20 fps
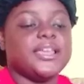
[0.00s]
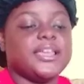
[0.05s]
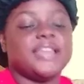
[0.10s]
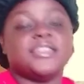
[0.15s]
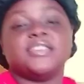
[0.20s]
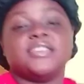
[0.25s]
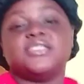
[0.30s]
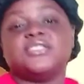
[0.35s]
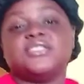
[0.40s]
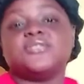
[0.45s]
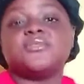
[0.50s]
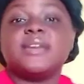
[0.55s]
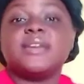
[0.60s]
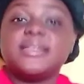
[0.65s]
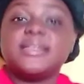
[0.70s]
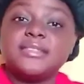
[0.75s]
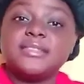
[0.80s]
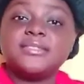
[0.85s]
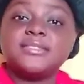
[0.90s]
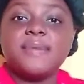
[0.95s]
getting
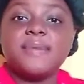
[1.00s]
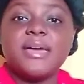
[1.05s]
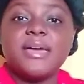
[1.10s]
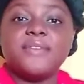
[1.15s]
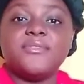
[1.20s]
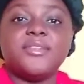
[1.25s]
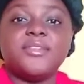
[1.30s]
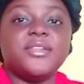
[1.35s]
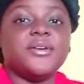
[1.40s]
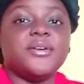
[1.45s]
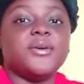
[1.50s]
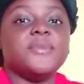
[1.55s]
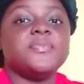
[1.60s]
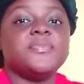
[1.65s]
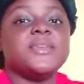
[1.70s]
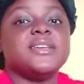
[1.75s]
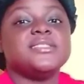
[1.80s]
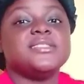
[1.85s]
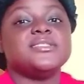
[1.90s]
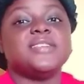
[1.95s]
straight into my video,
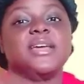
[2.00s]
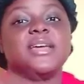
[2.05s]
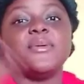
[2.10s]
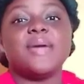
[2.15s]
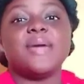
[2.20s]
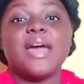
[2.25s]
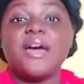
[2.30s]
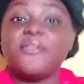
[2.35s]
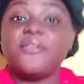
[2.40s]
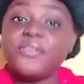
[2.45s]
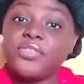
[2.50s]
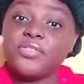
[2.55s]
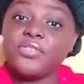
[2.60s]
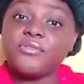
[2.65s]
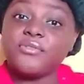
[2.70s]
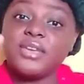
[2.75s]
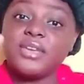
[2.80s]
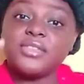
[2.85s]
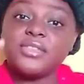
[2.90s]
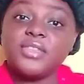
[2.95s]
today we have
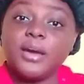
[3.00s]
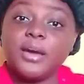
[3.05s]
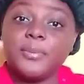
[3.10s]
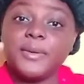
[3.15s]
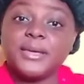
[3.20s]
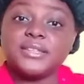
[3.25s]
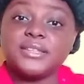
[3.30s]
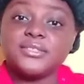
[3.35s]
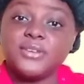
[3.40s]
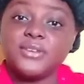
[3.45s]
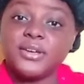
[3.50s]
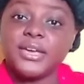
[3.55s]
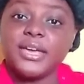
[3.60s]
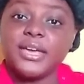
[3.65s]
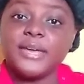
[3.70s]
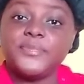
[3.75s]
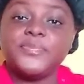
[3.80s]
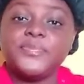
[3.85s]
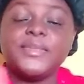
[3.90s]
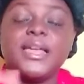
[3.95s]
3 topics,
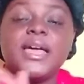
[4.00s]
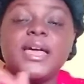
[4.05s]
okay?